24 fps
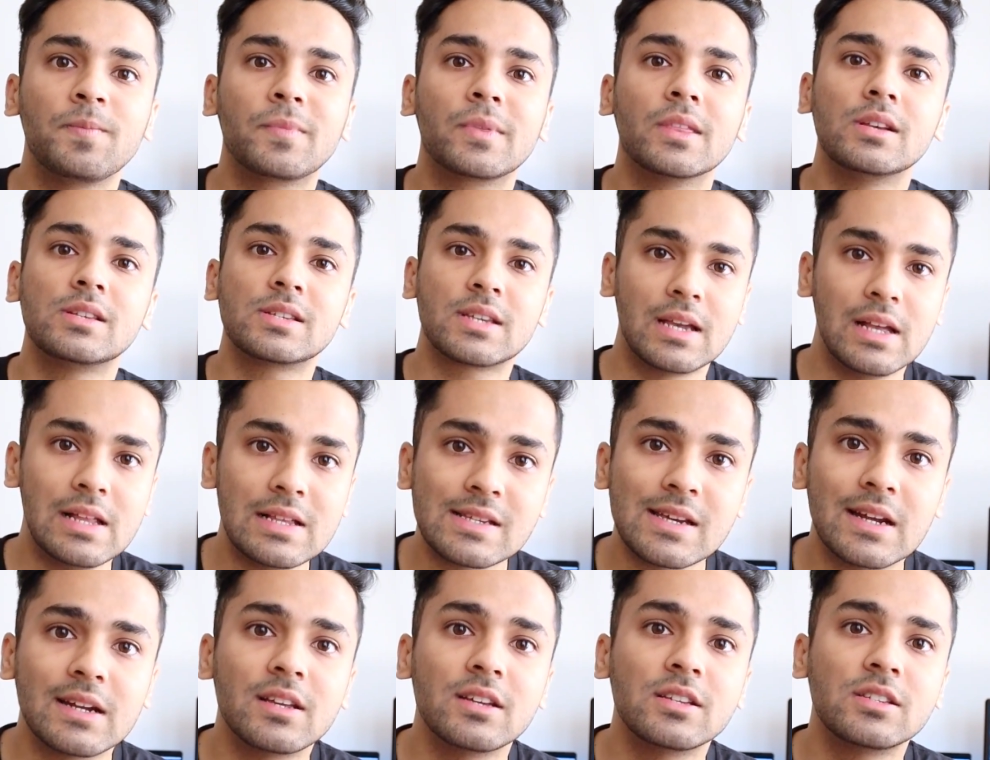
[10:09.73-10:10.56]
the skill
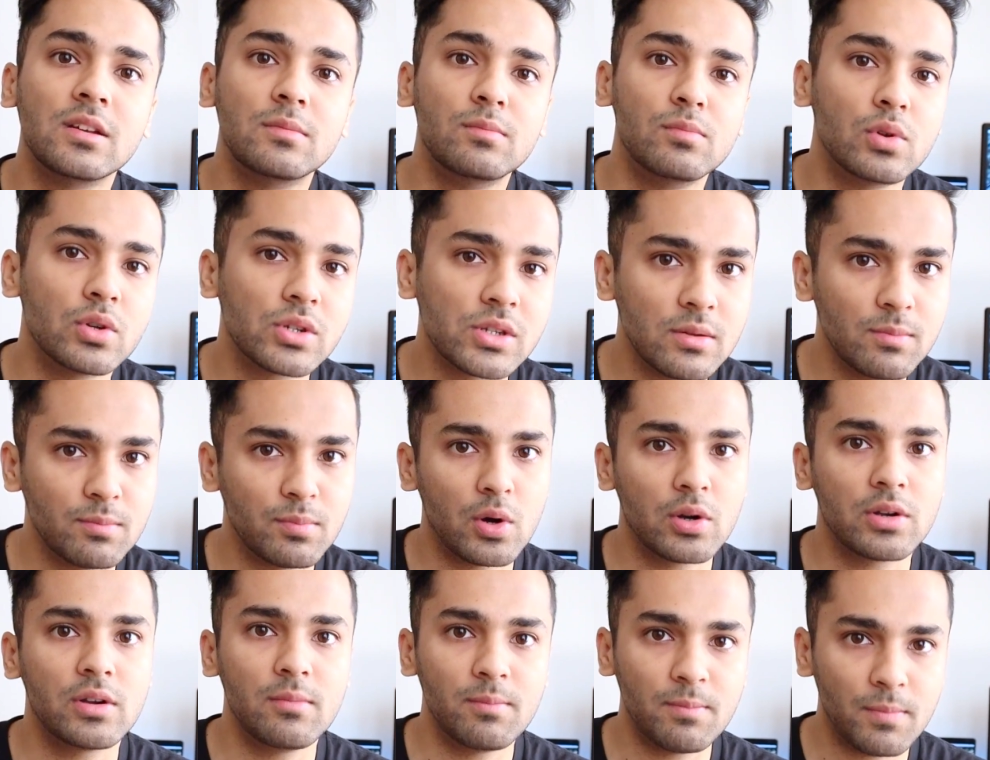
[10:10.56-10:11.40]
set is the most
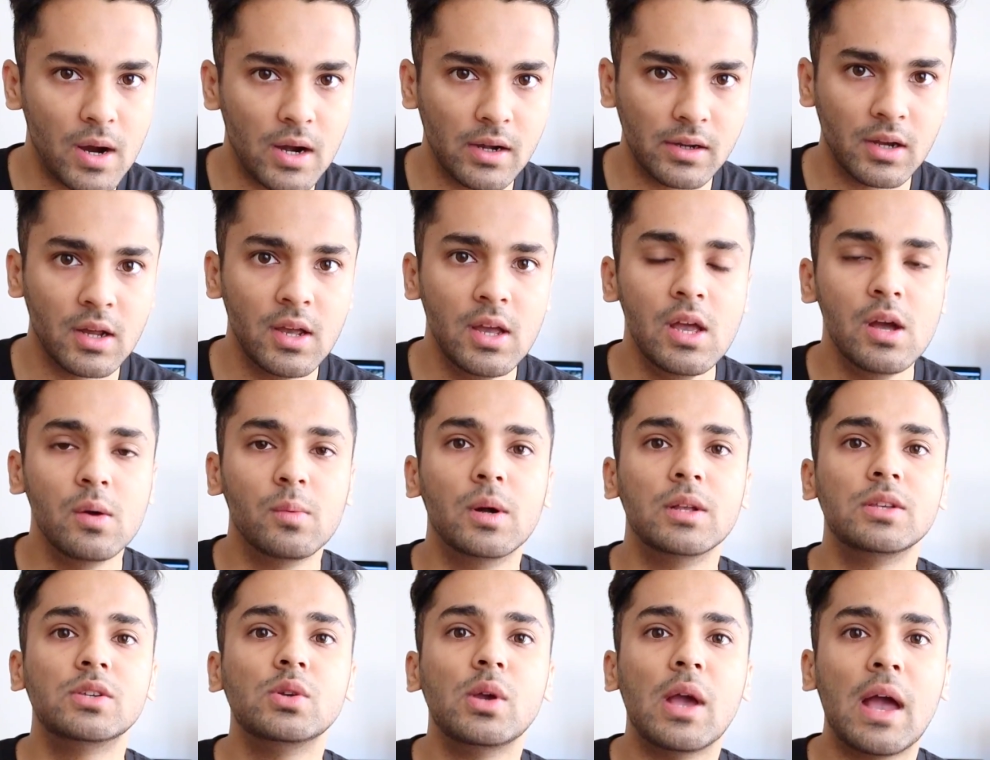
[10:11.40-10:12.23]
important part
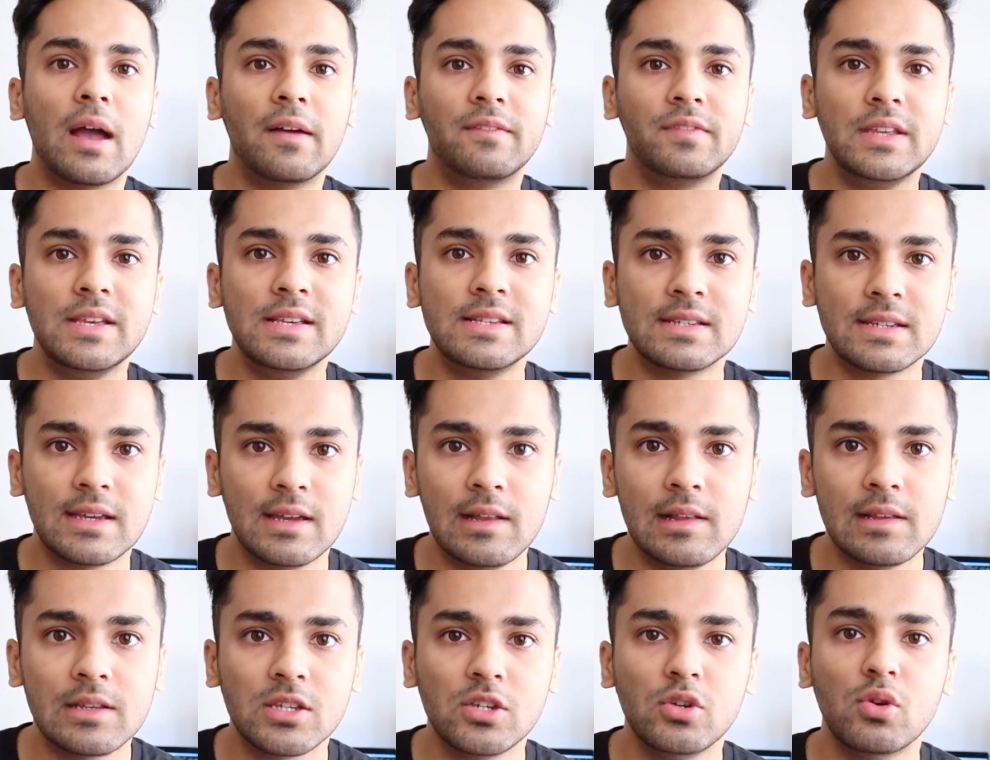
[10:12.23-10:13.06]
once you have these
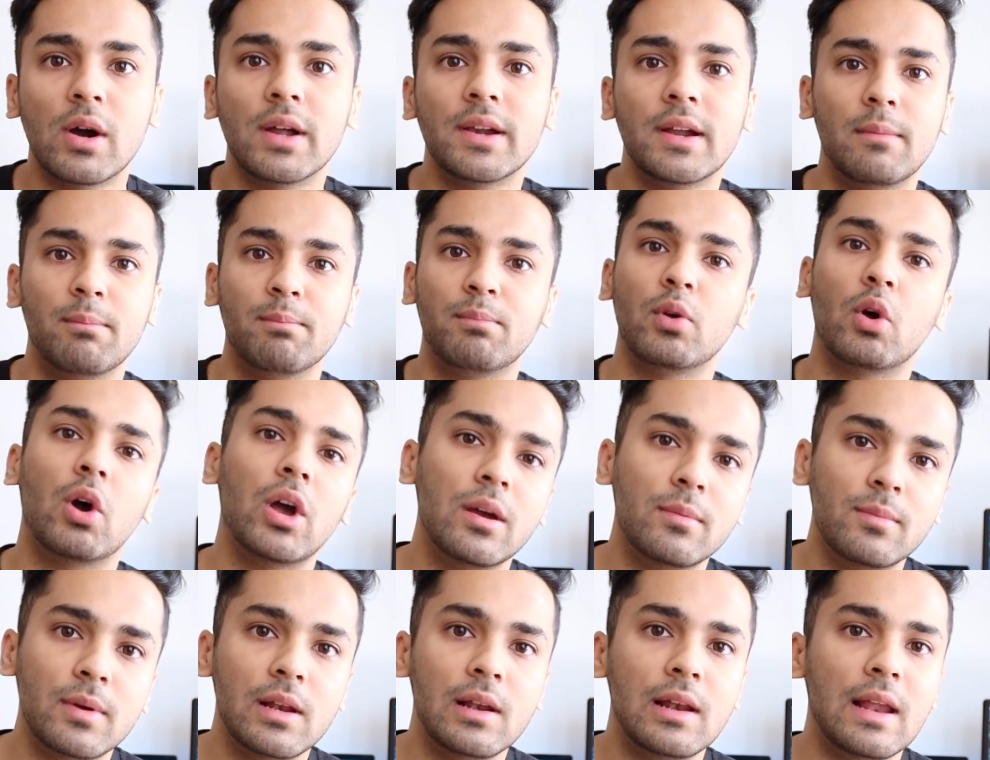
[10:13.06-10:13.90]
skills, you are
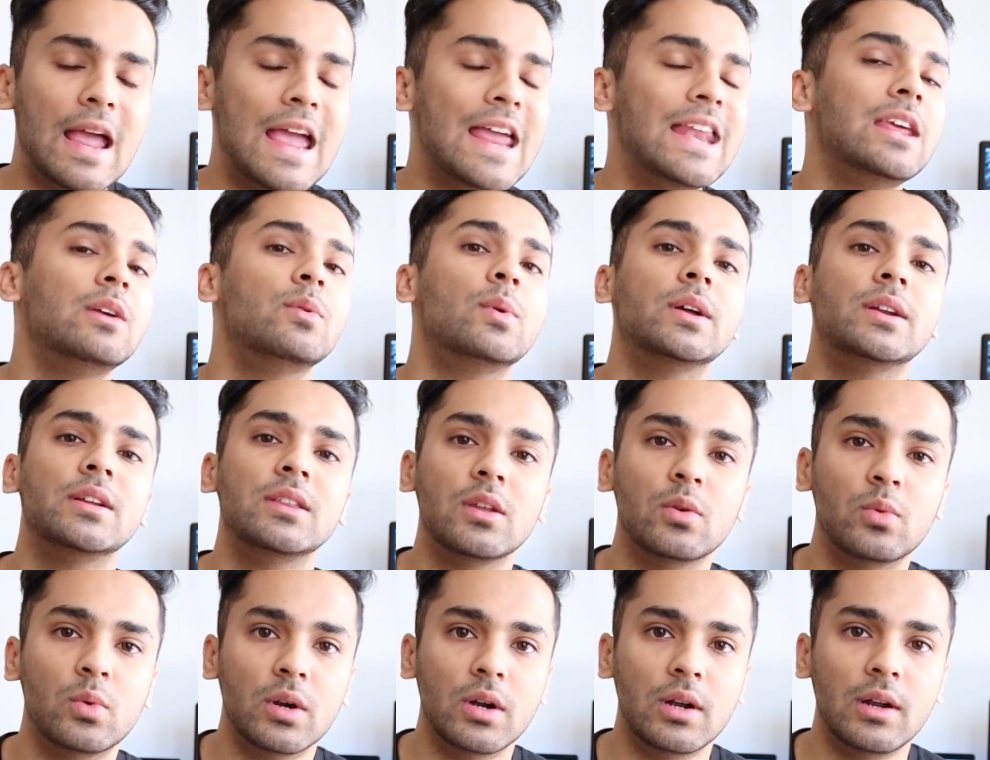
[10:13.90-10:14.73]
employable anywhere in
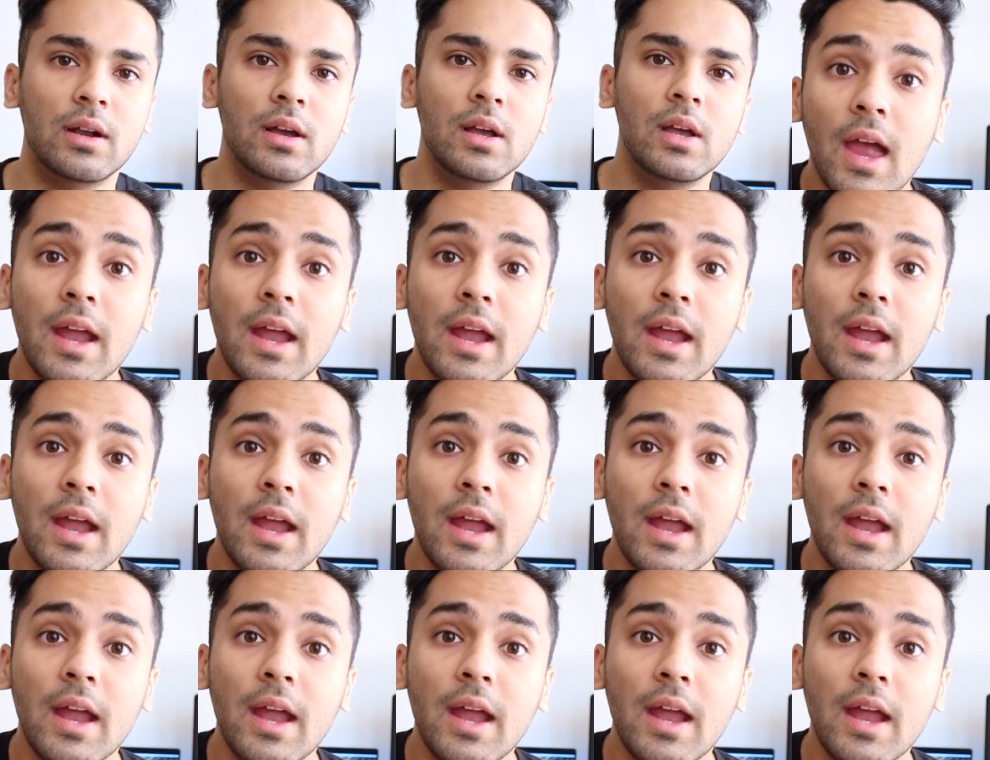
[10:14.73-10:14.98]
the world.